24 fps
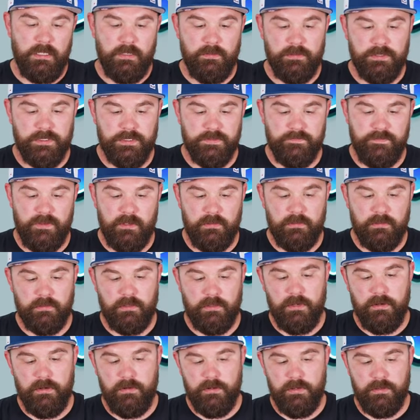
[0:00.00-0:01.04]
which is
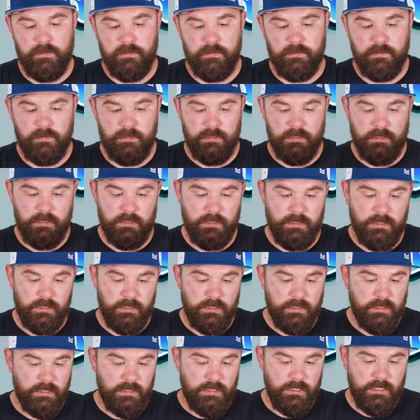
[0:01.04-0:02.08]
Velcroed.
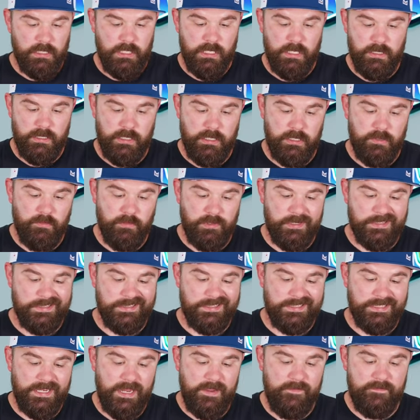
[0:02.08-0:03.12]
Then you want to
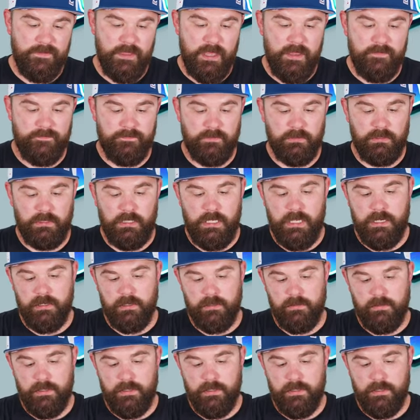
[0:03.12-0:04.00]
save that for later.